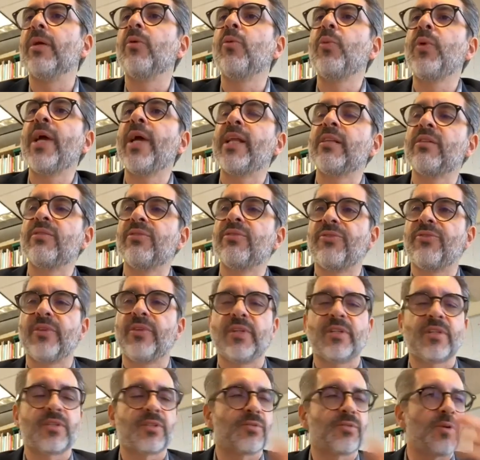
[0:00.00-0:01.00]
We had the
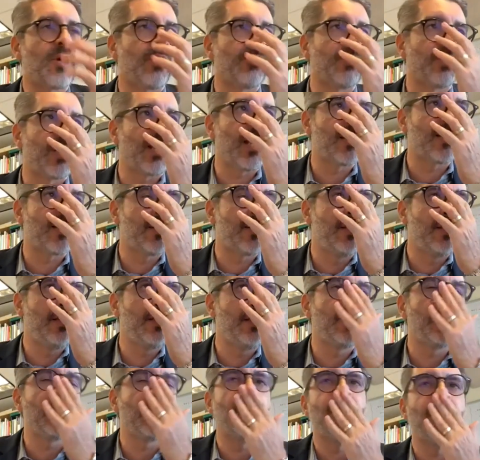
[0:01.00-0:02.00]
first round last
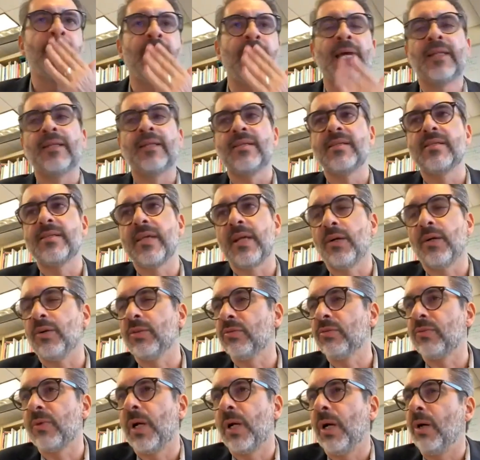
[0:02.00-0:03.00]
year and we had the
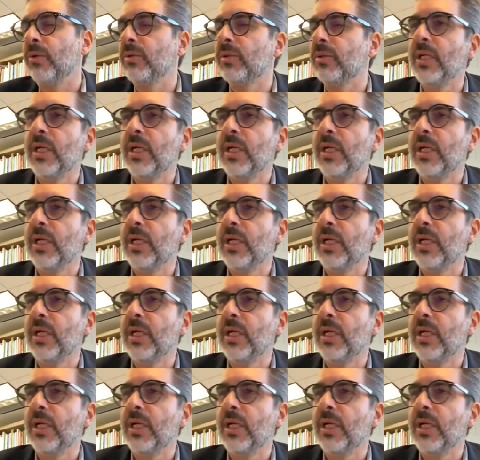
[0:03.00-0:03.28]
second round